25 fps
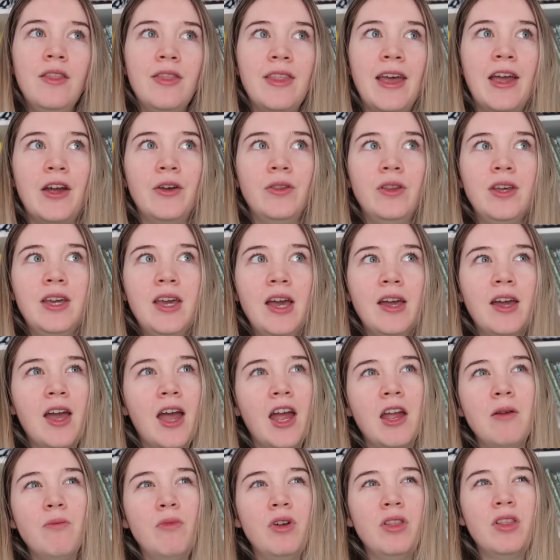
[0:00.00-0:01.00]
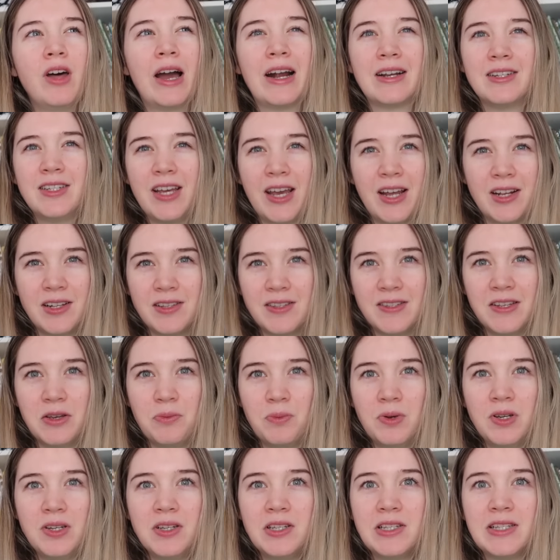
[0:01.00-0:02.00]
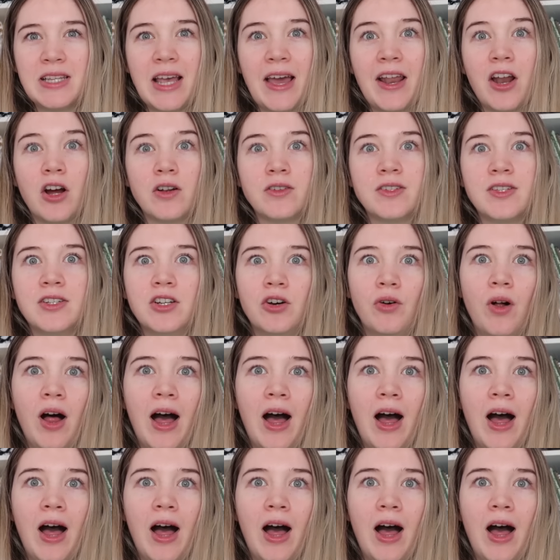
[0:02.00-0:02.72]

they only came with like 10 zippers and I'd still